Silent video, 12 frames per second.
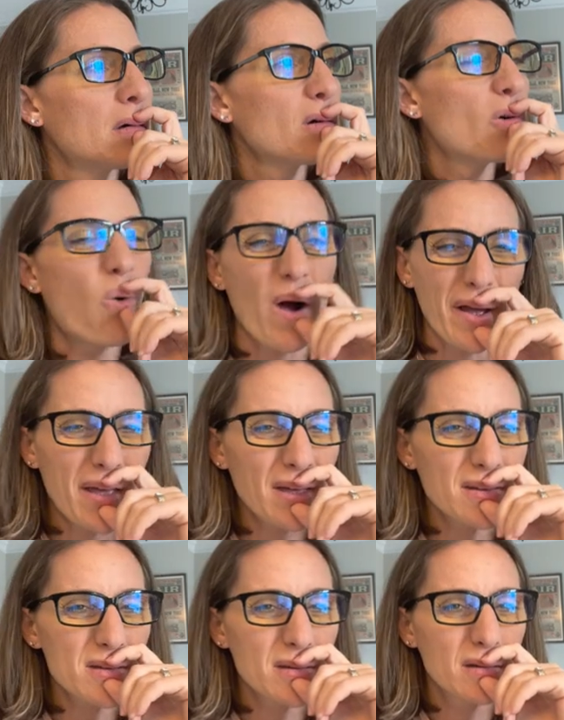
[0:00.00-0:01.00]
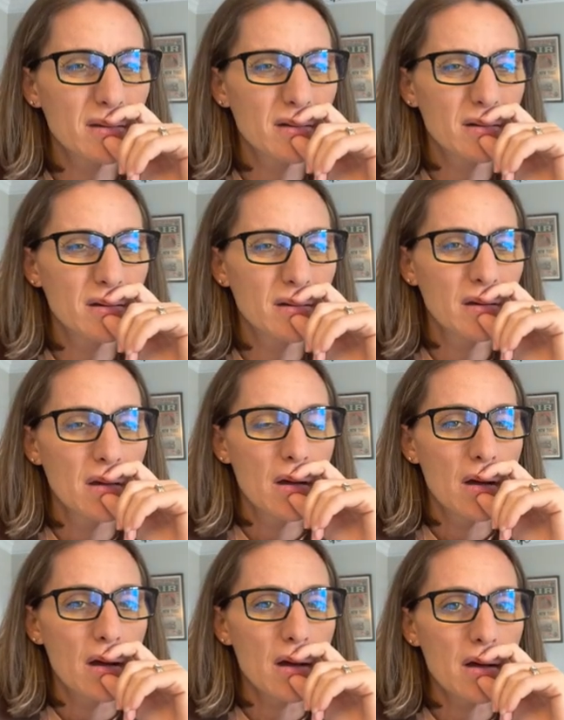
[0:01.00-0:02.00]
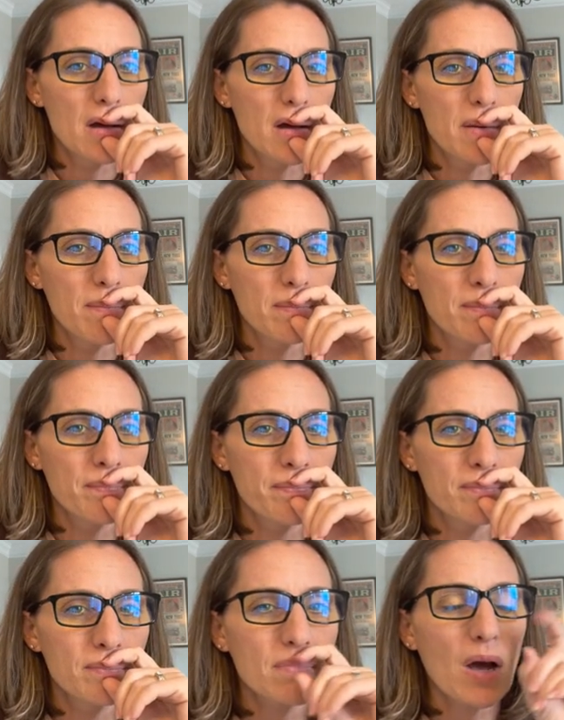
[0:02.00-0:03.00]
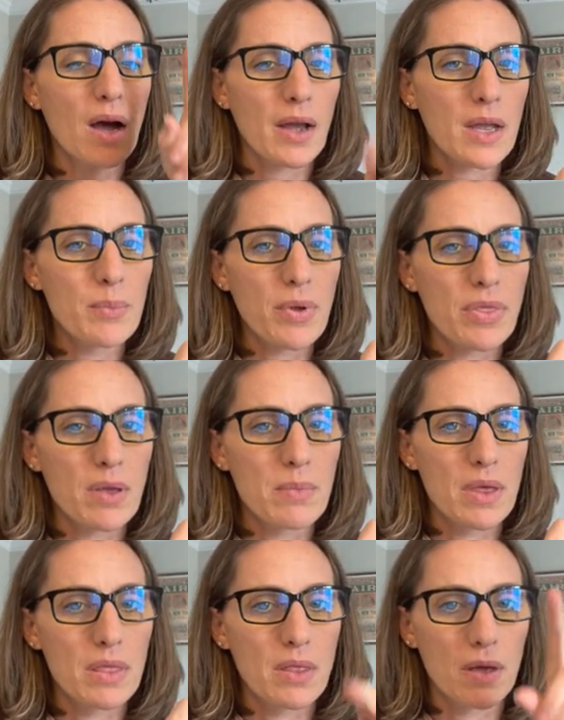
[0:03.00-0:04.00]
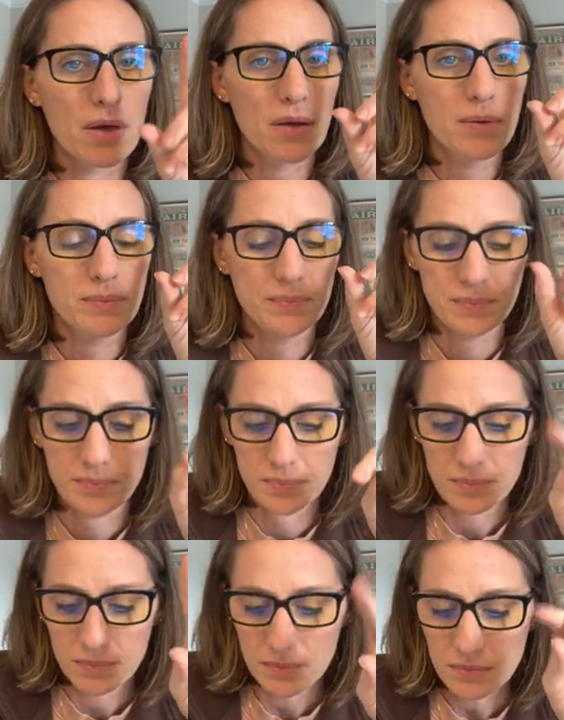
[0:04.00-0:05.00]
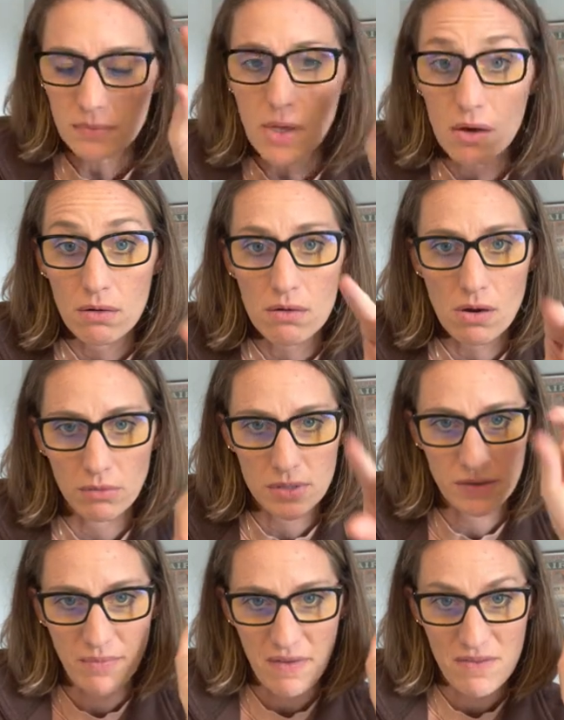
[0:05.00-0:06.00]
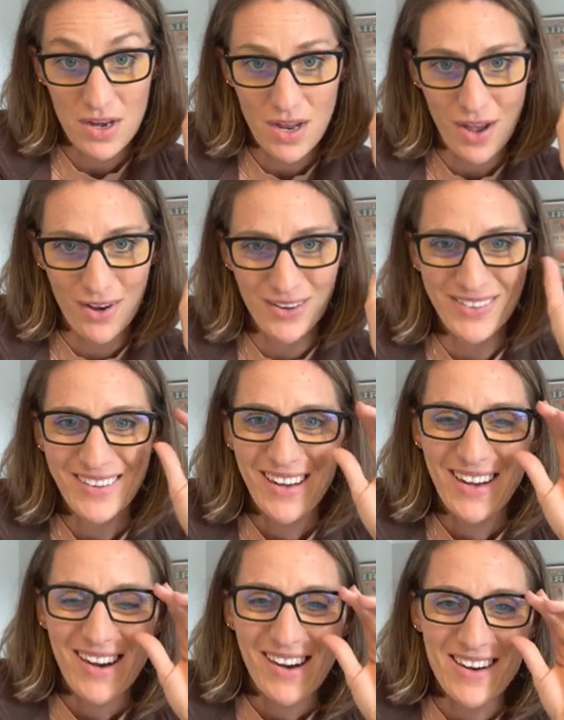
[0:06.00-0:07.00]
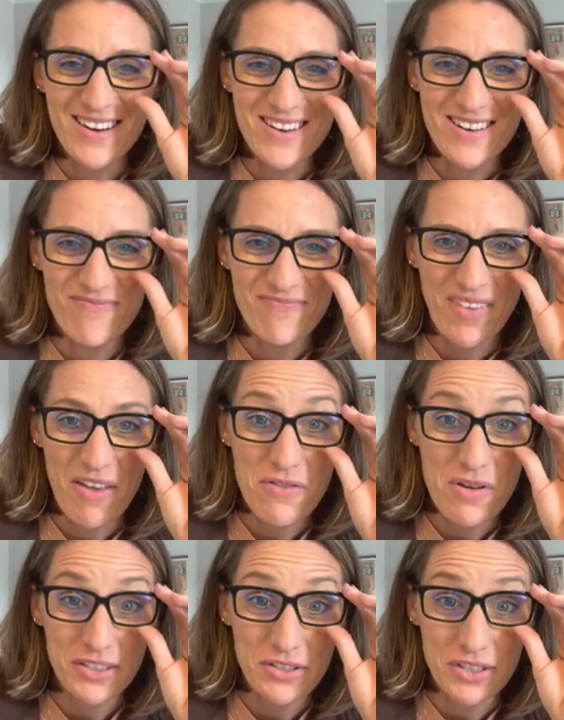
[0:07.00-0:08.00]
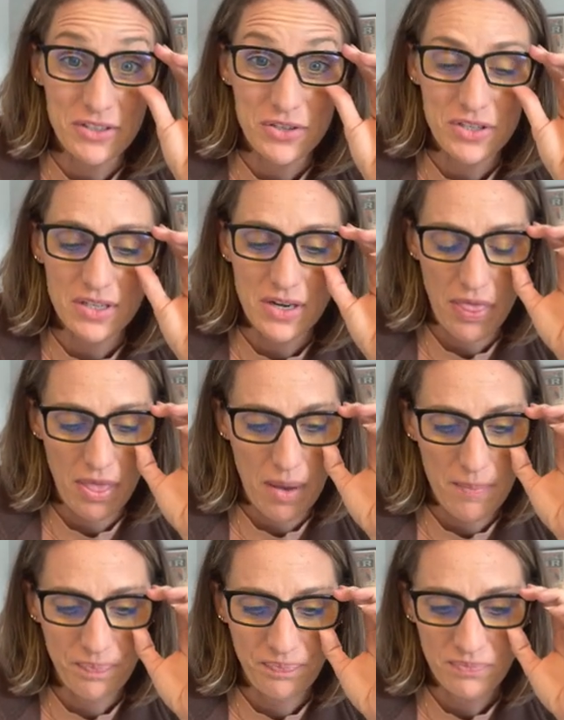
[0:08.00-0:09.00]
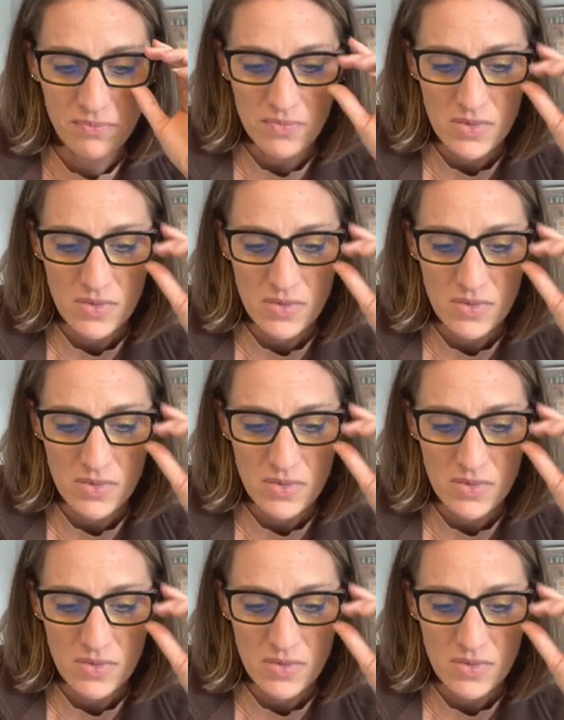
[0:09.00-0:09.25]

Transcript: Quiet. Um, I can put them in the notes of my video um, if you guys are interested in them.